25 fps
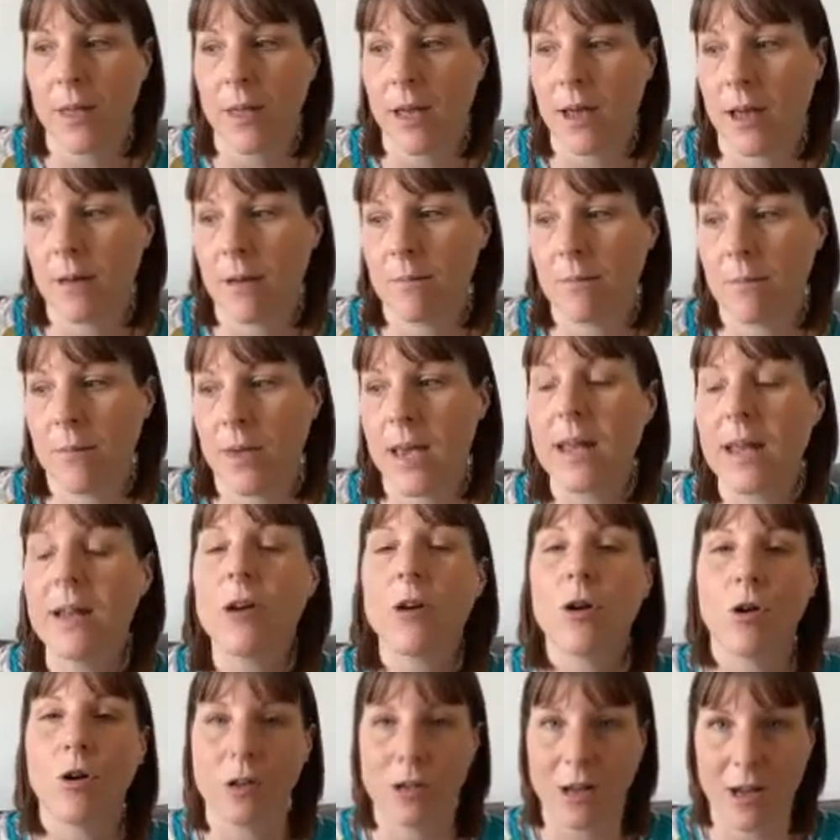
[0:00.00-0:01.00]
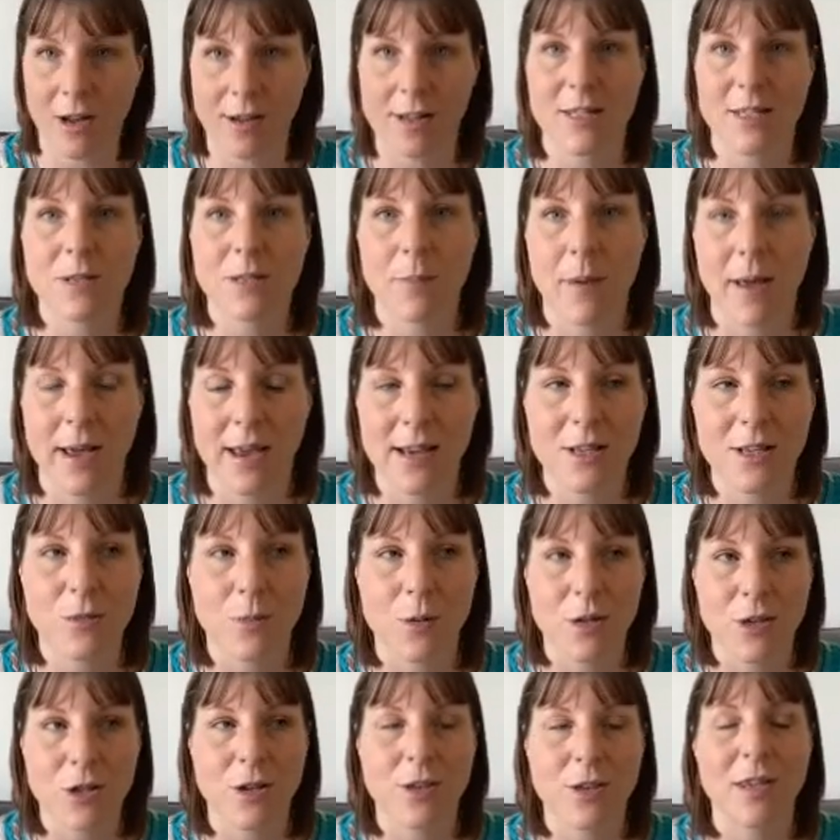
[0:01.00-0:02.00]
in an online space,
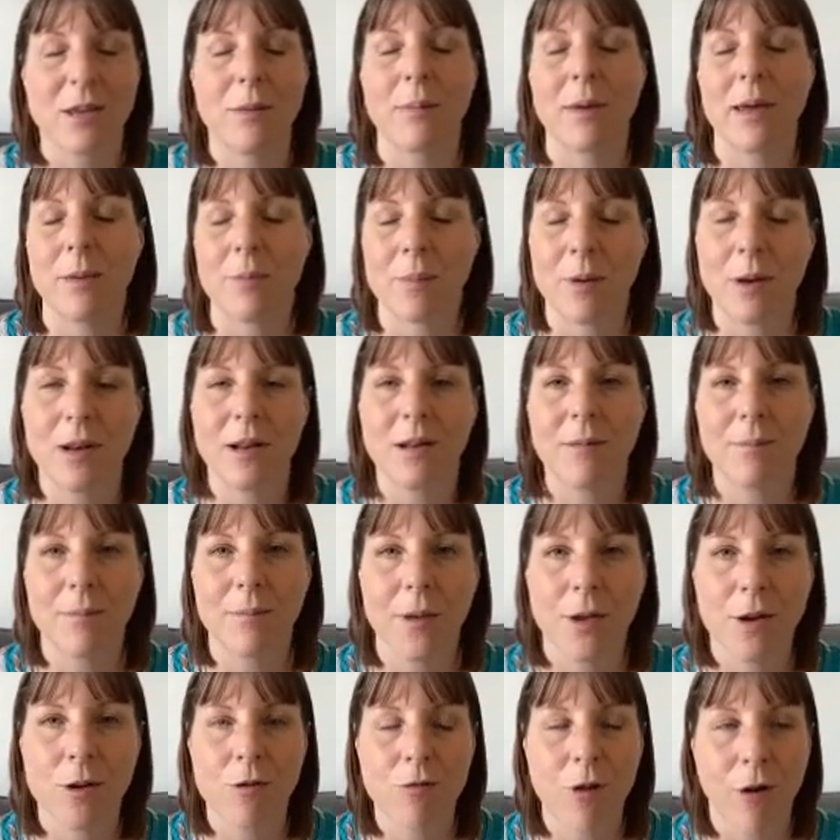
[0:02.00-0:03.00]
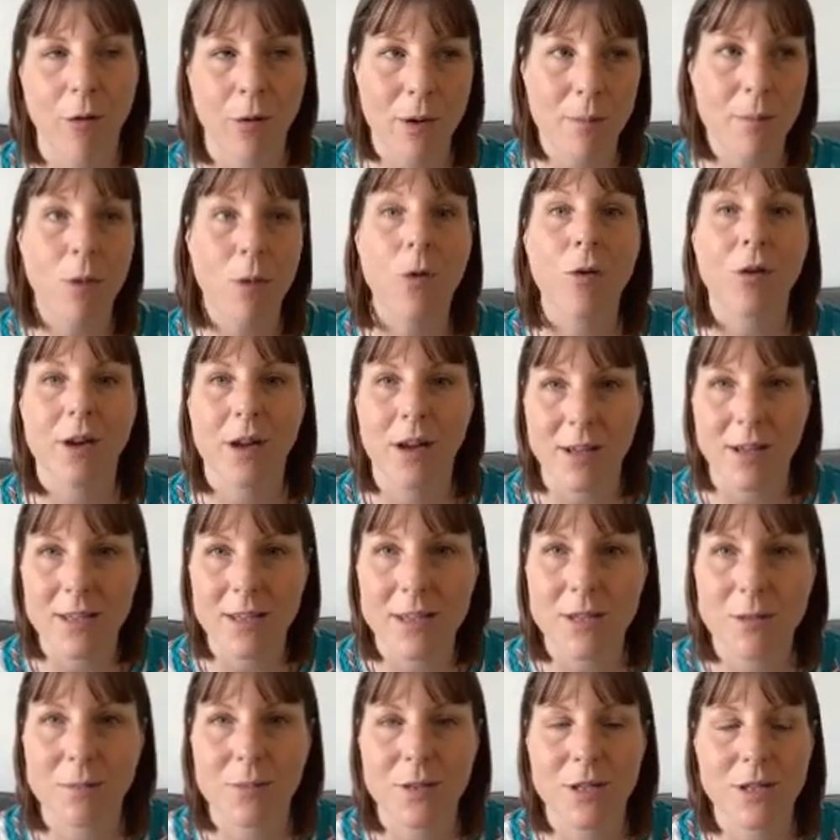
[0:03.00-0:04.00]
which I think people are growing more
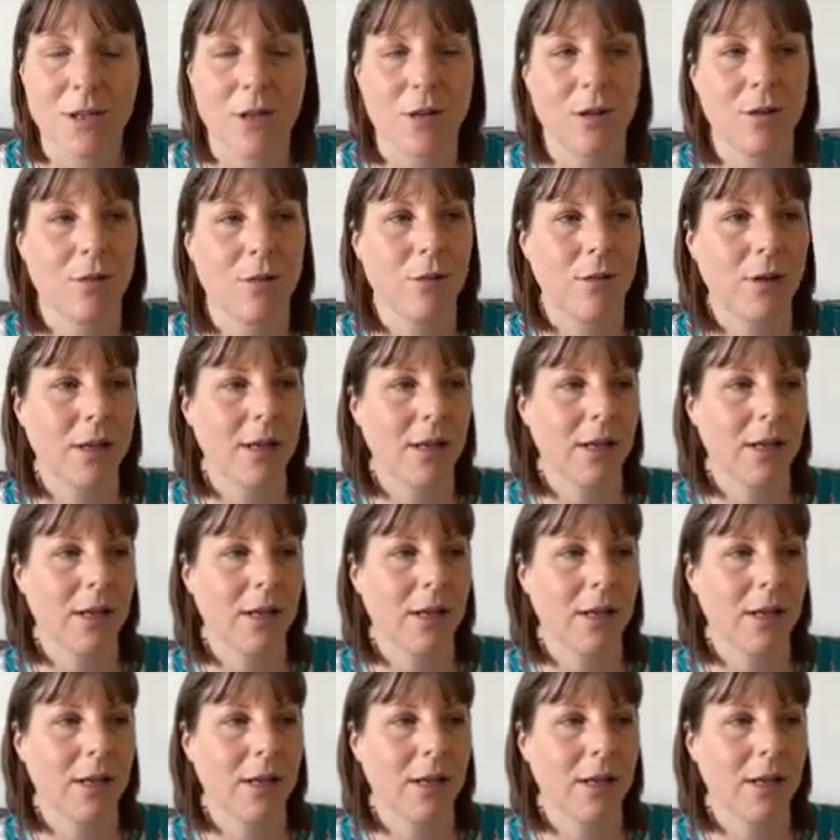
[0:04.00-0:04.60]
accustomed to,